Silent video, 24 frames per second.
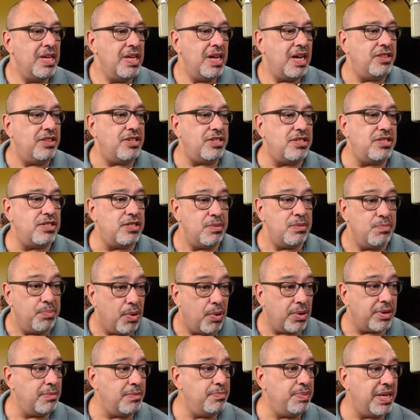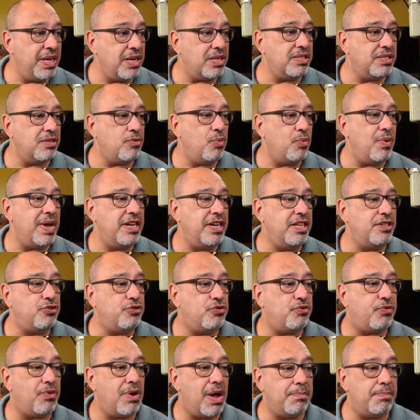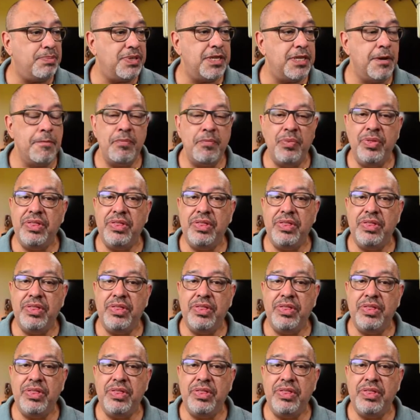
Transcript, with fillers: And this is important because when it drops,